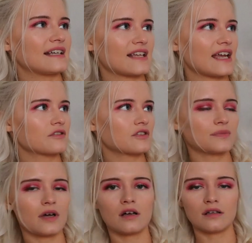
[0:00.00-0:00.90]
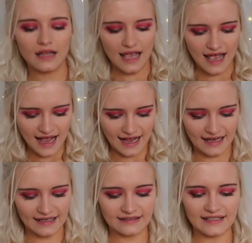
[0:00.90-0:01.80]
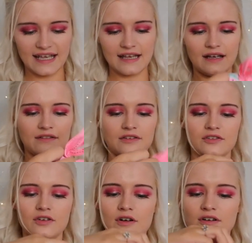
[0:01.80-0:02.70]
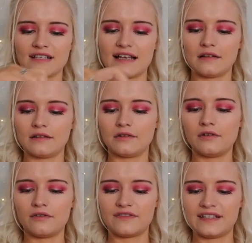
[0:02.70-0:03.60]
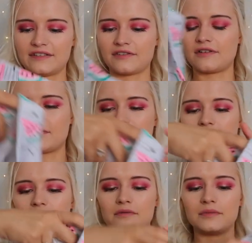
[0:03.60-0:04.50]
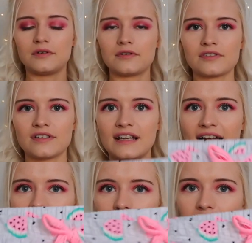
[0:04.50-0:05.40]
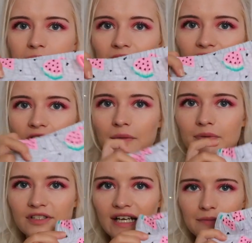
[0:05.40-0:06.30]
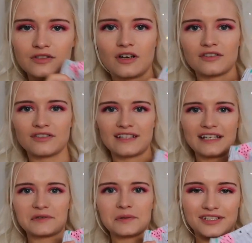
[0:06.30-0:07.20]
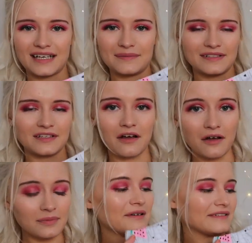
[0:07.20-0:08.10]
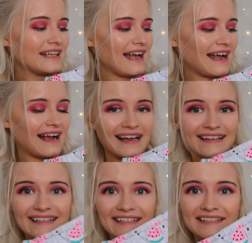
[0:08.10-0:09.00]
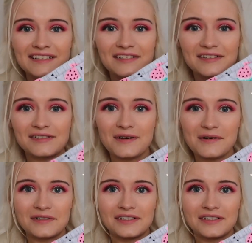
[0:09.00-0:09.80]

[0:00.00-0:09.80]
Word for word: size extra small and here are the shorts i love these shorts so much I always prefer pyjama shorts to the actual pyjama top. So yeah, I think these are so